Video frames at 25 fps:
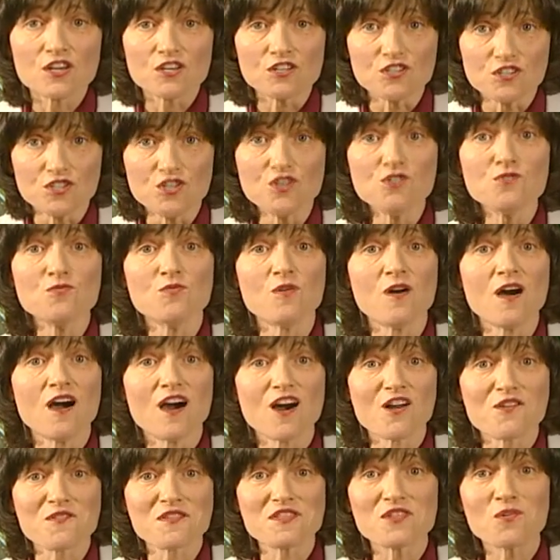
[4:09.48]
You
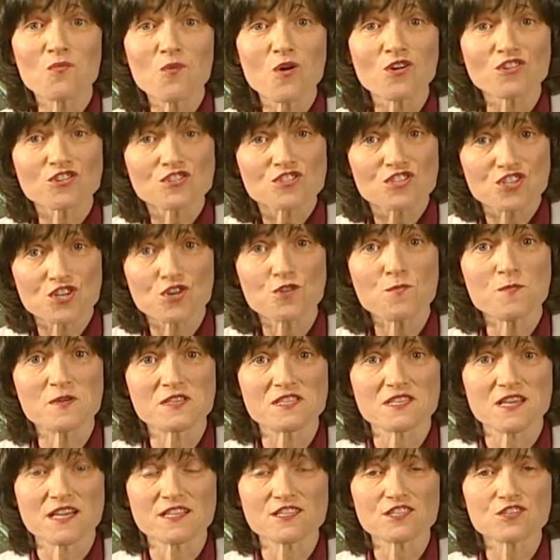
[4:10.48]
are in the 1 or
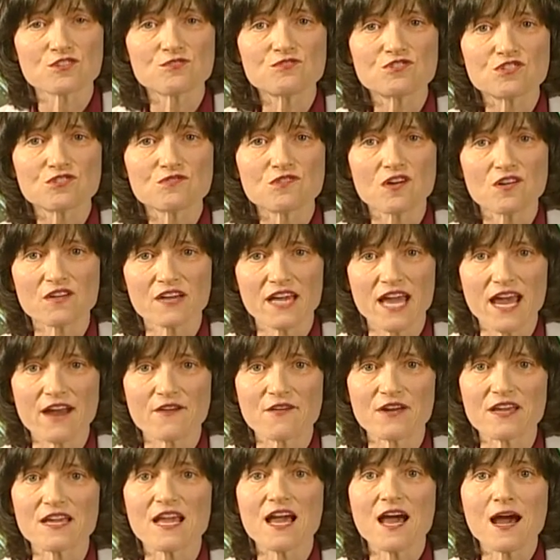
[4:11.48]
2% who do not
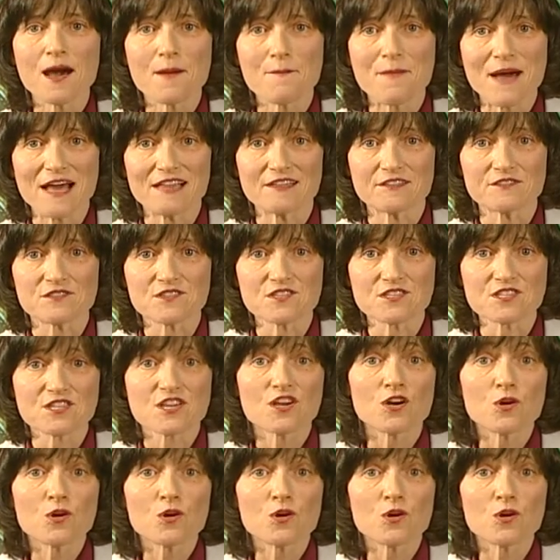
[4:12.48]
carry a balance,